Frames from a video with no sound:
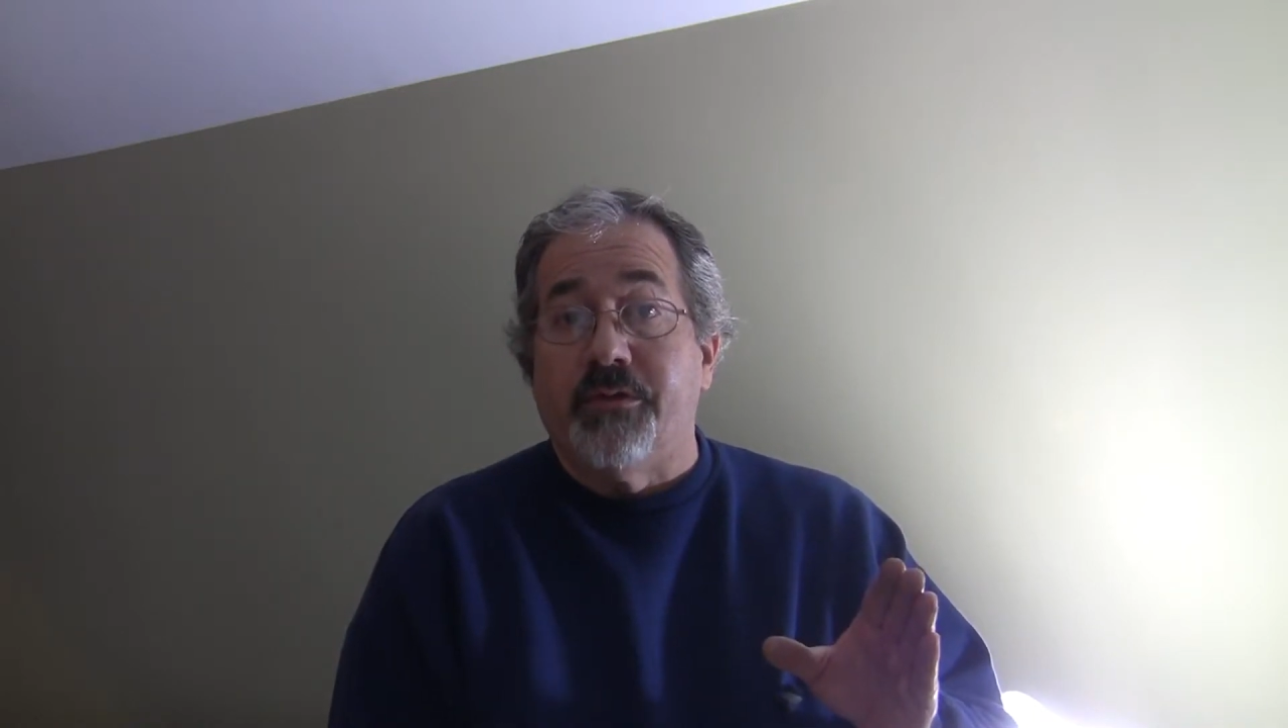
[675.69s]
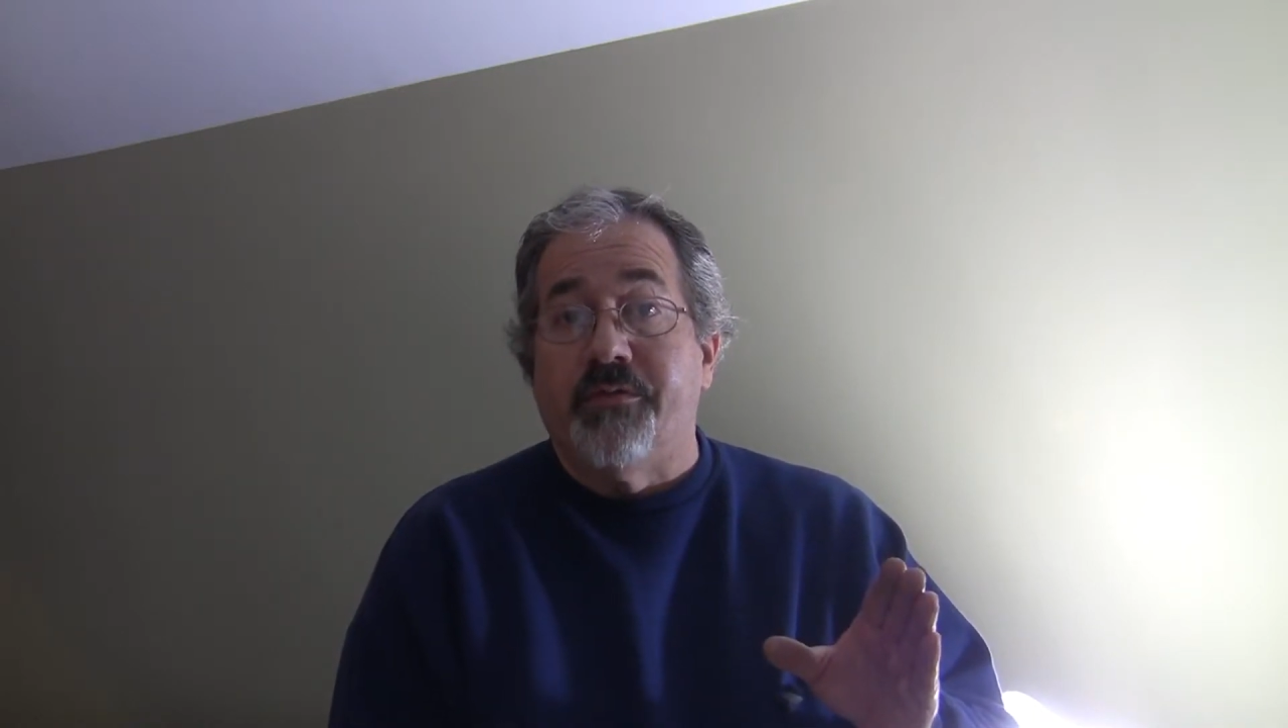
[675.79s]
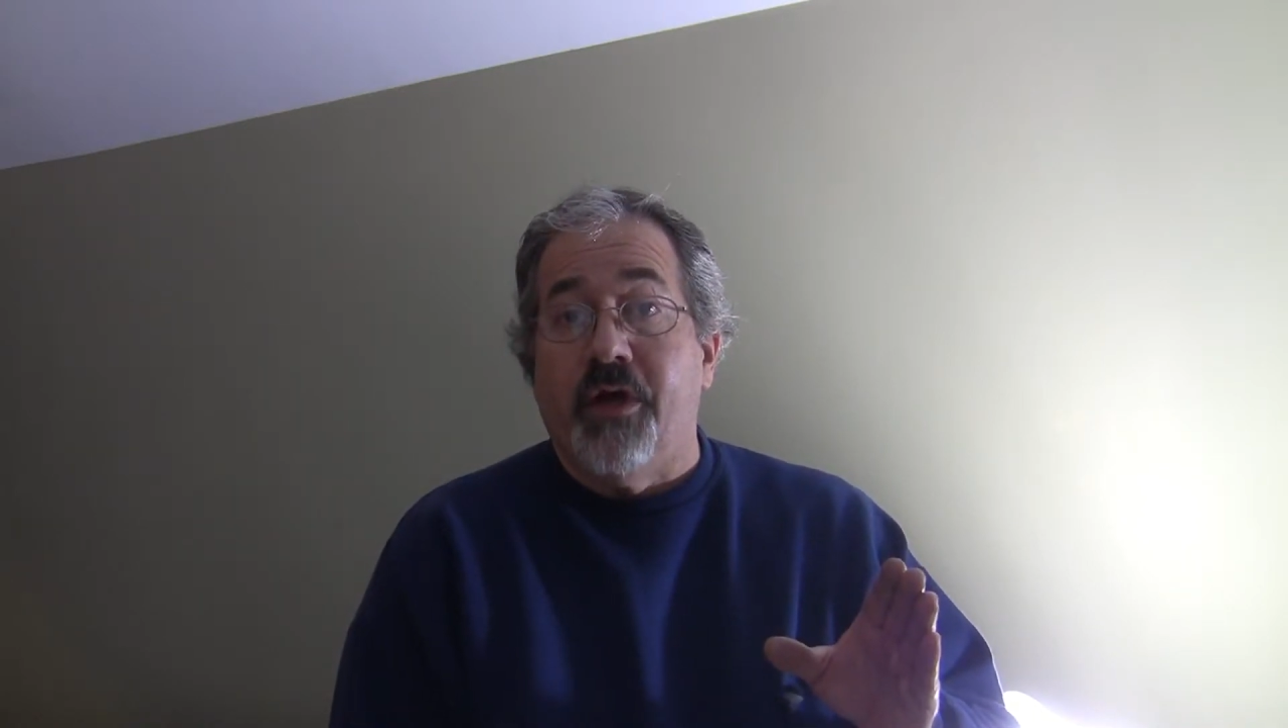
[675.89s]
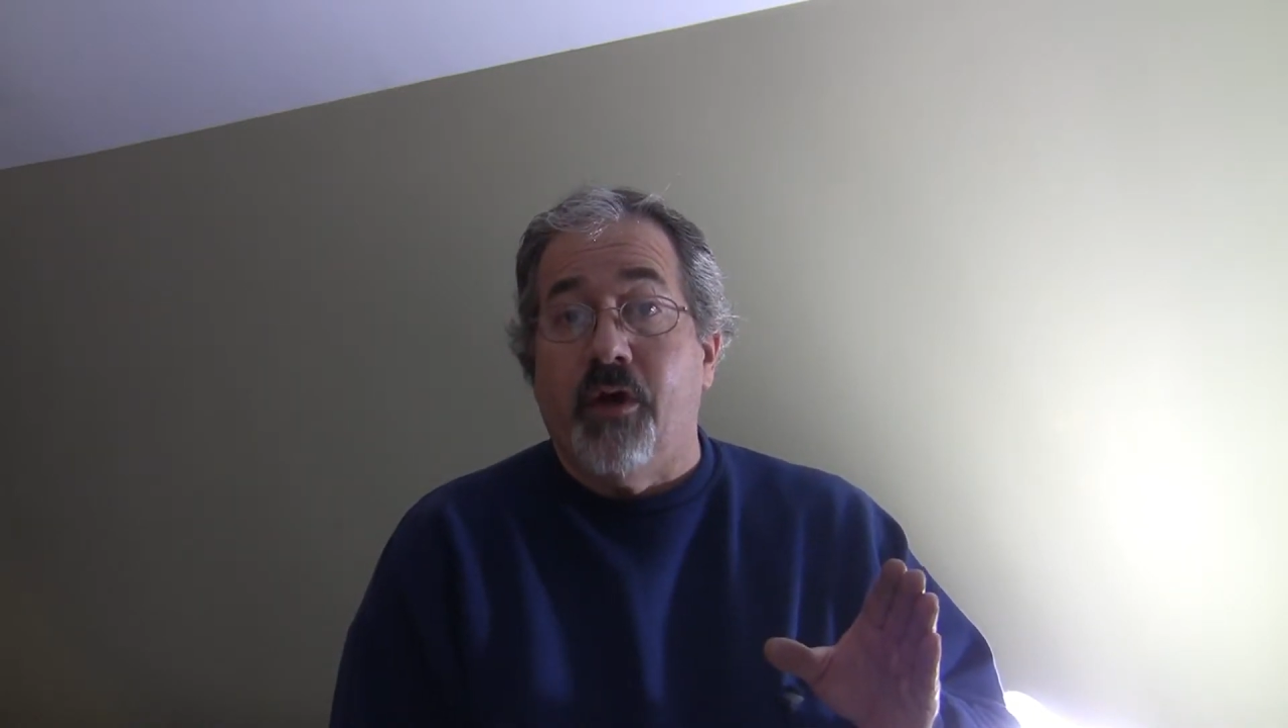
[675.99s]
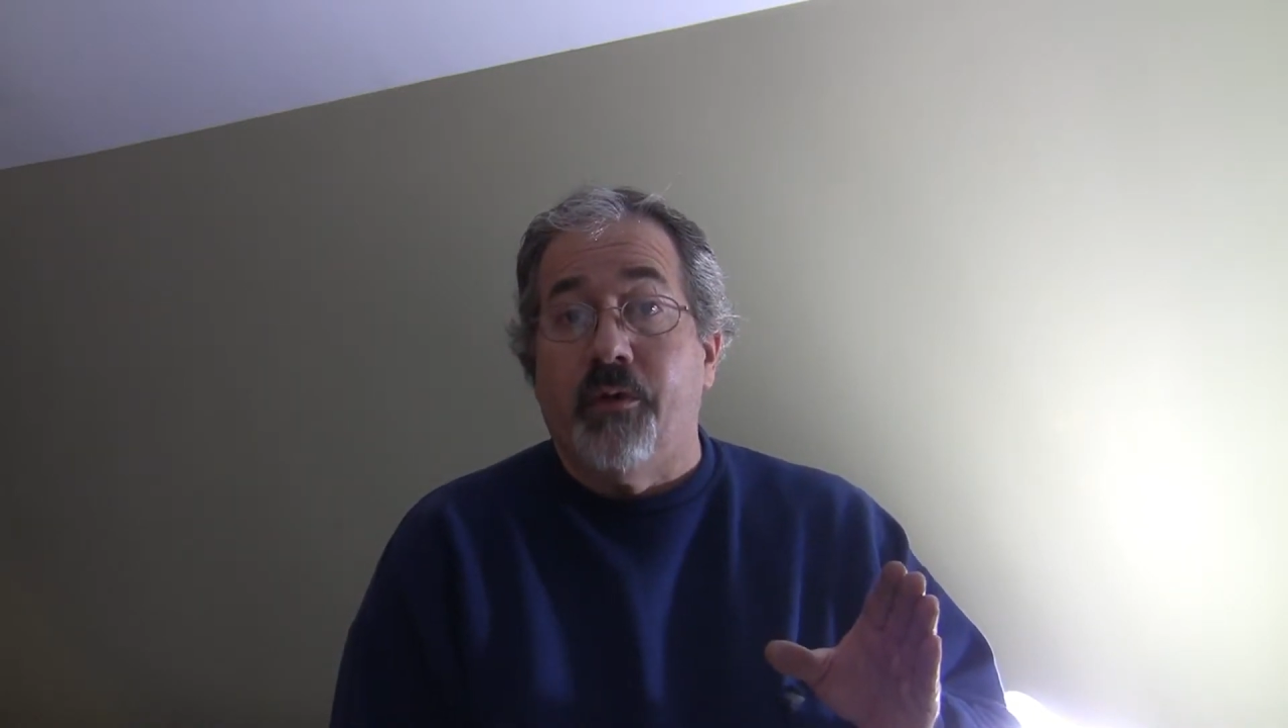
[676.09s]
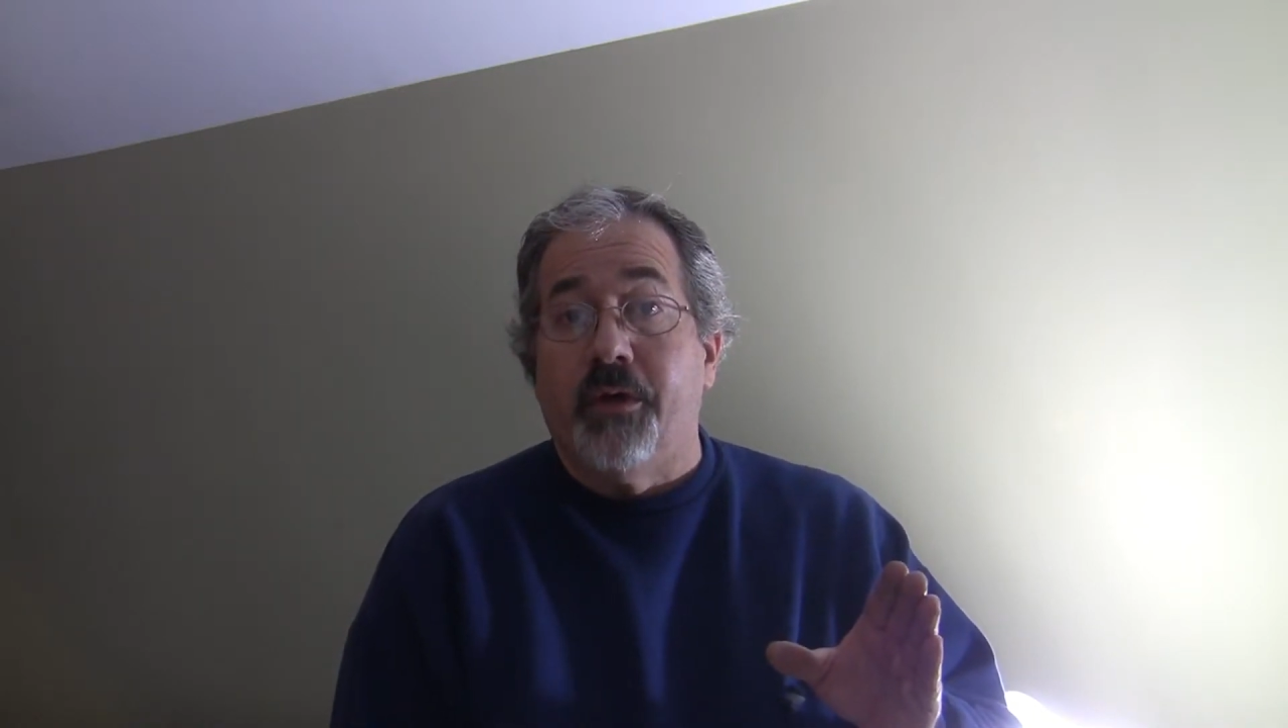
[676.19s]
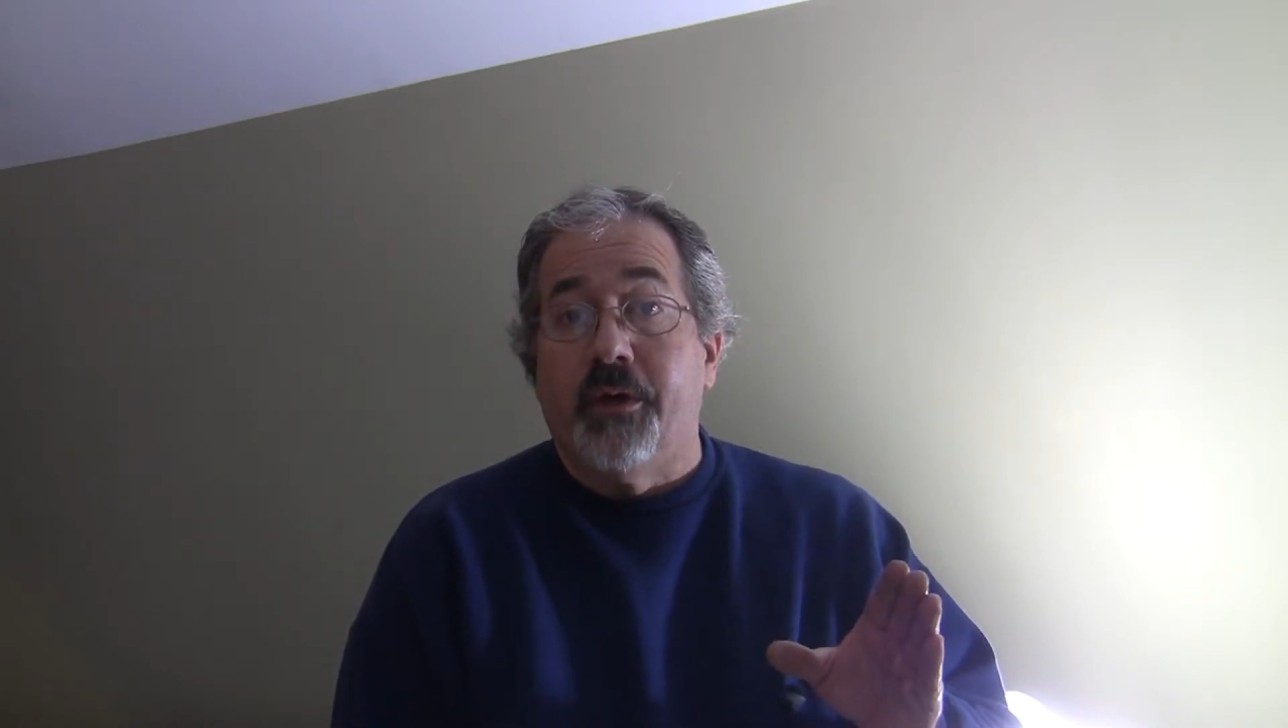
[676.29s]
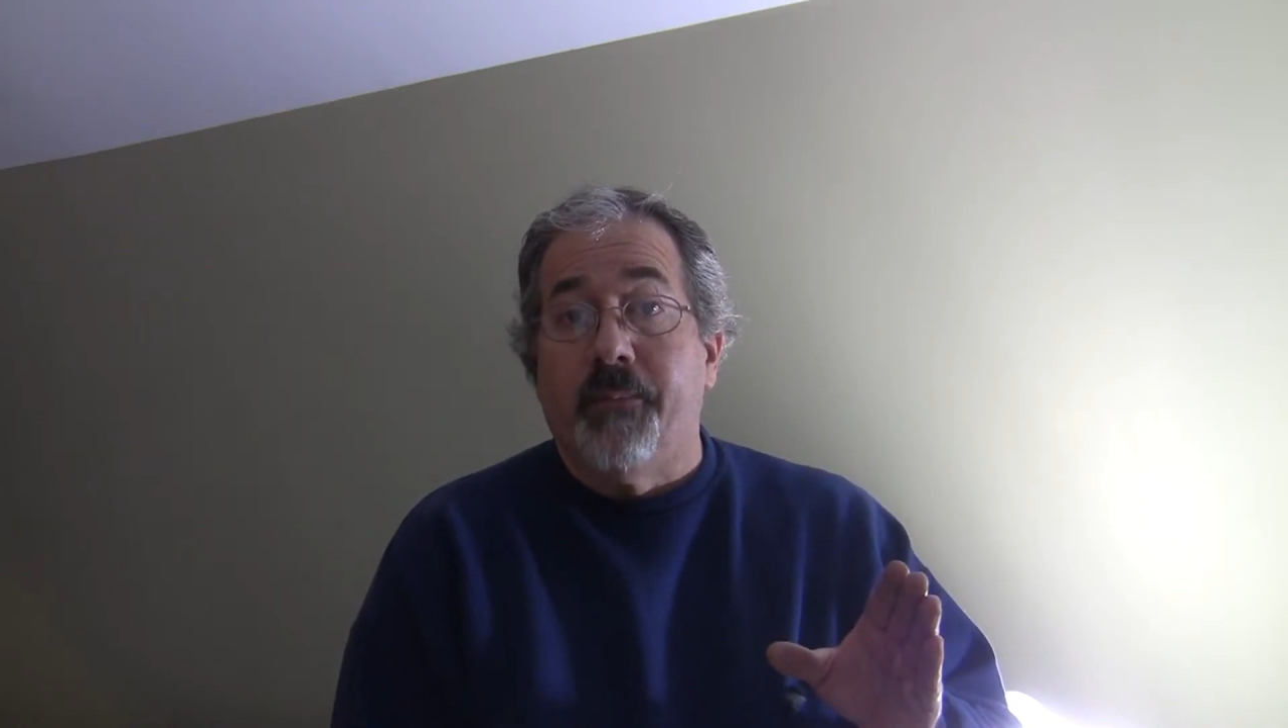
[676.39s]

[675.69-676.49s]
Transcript: of your artwork.